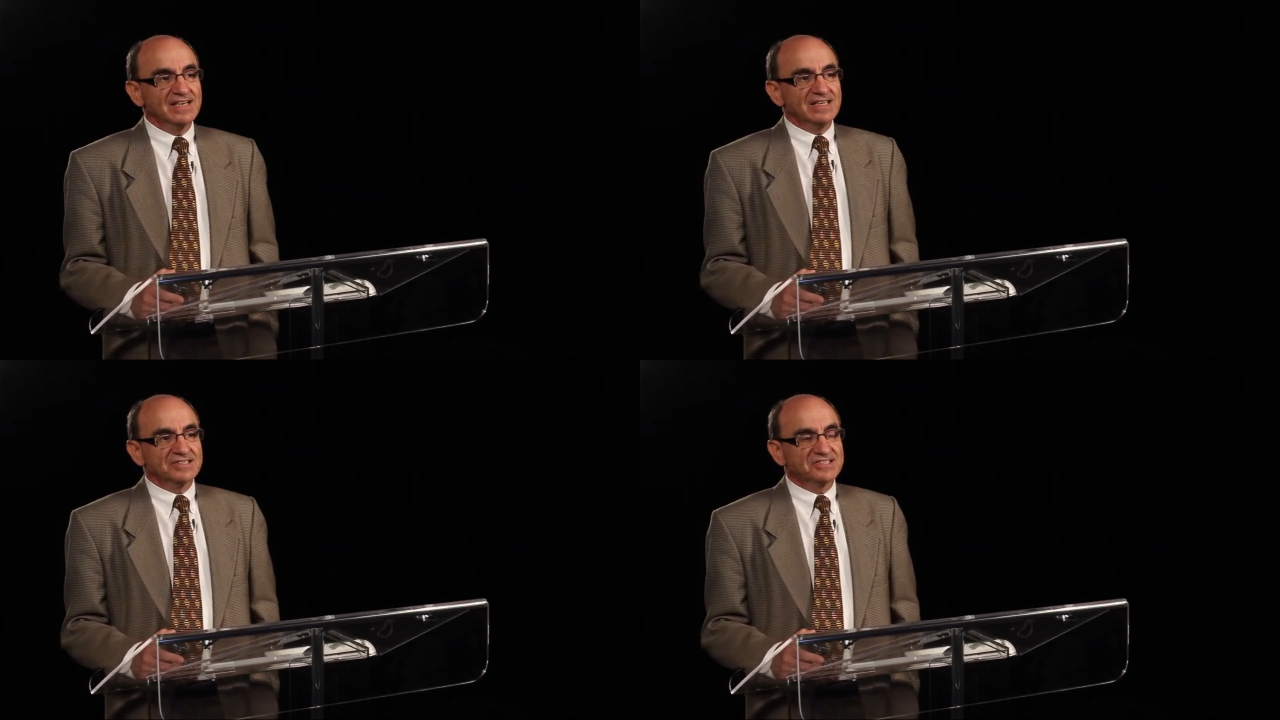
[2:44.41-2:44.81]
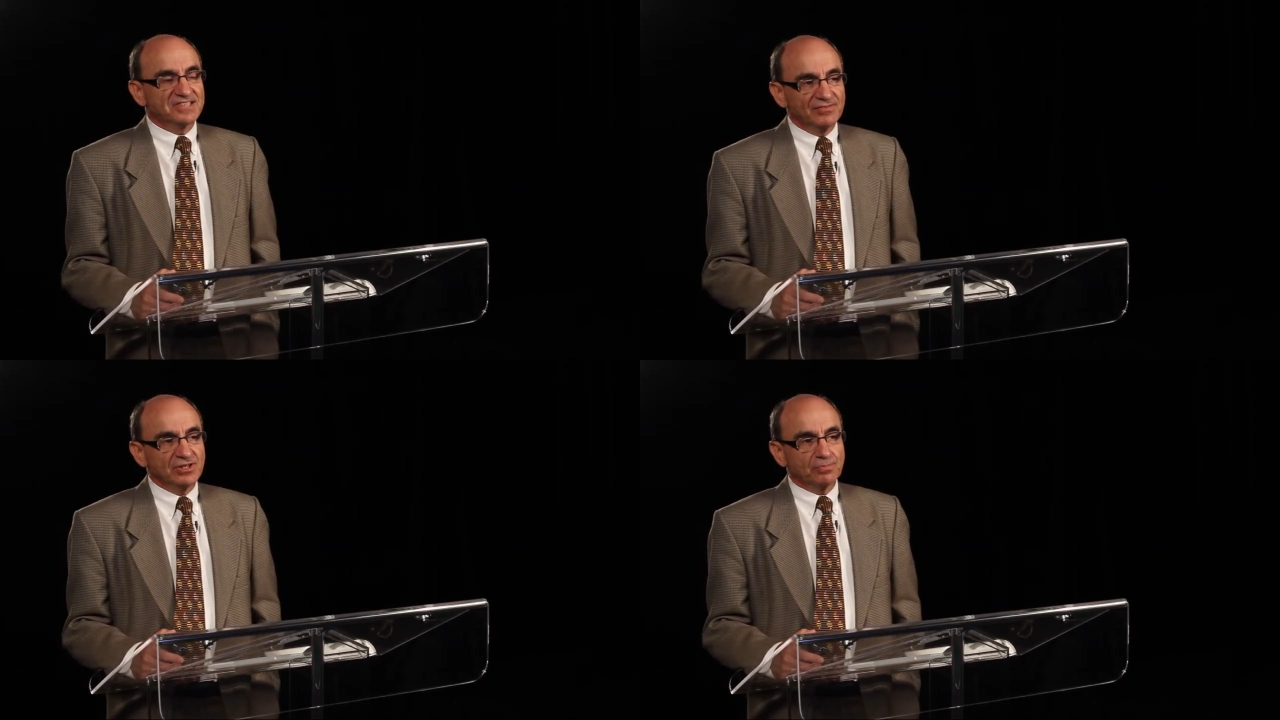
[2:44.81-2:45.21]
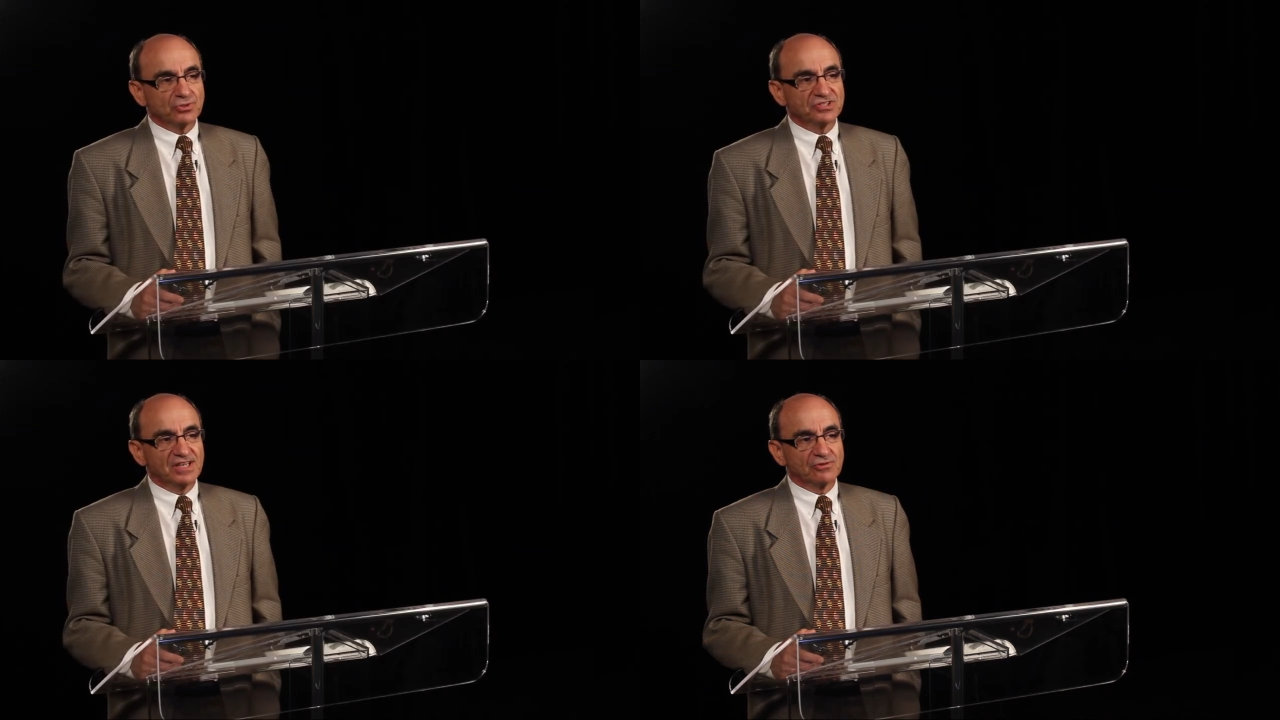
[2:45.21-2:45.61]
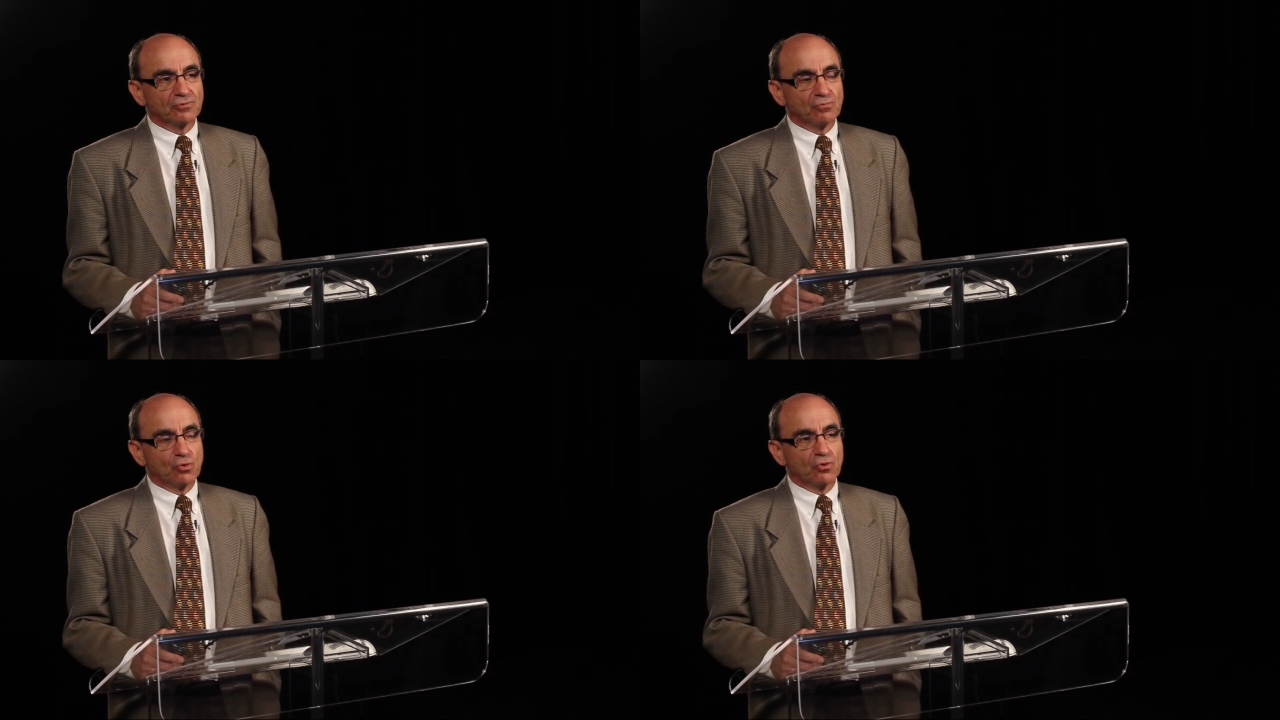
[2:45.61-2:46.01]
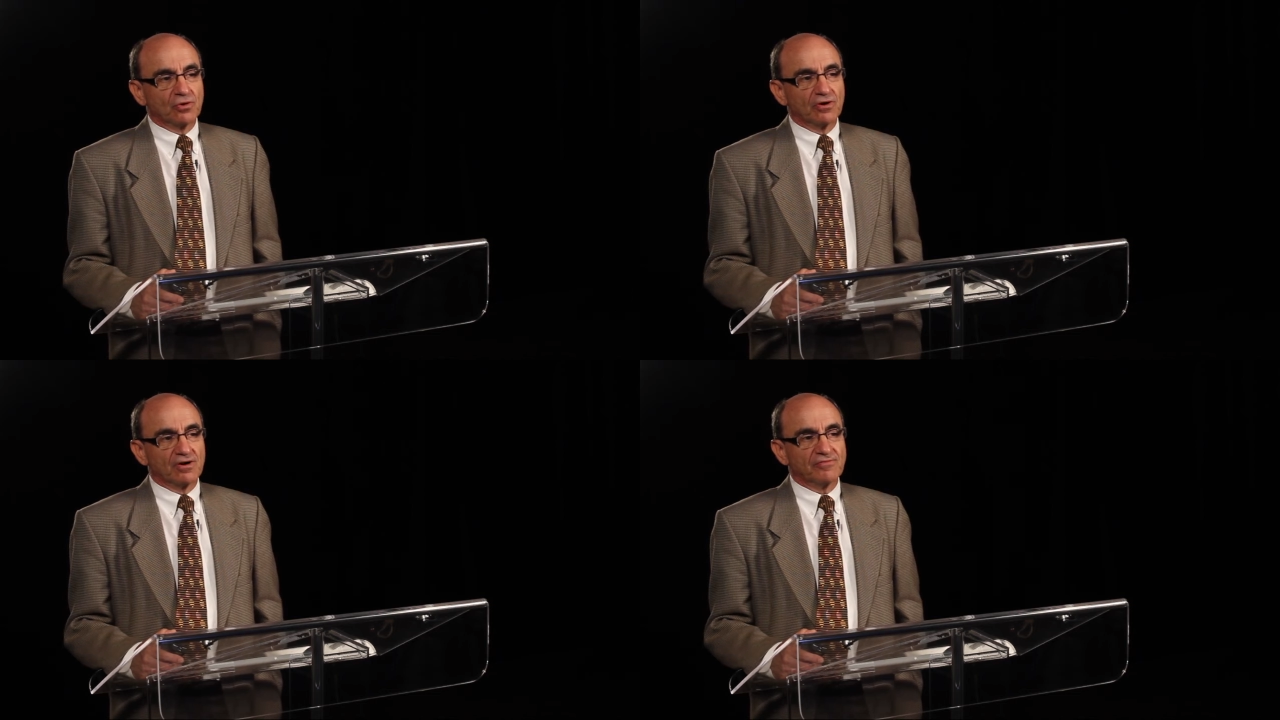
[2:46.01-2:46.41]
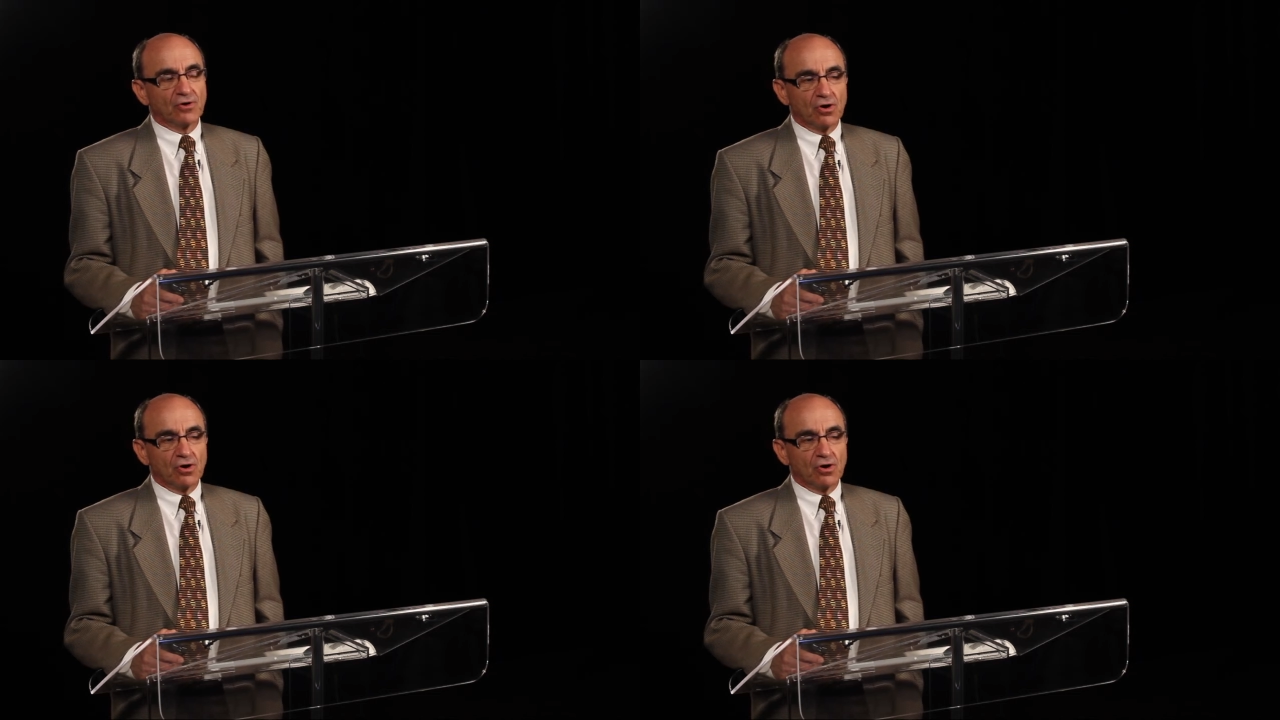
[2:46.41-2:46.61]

70% or more of